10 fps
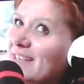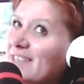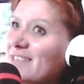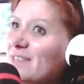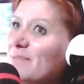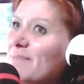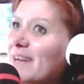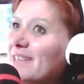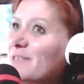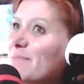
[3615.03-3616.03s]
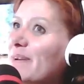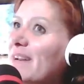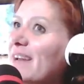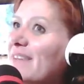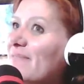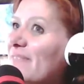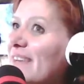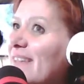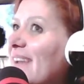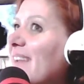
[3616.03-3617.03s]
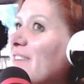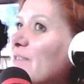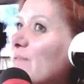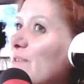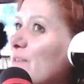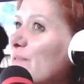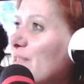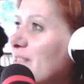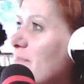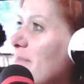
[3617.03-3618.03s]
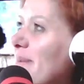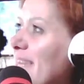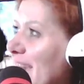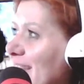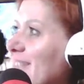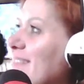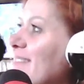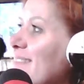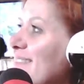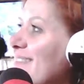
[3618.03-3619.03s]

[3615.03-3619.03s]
too much, but I feel like you know some of my exes.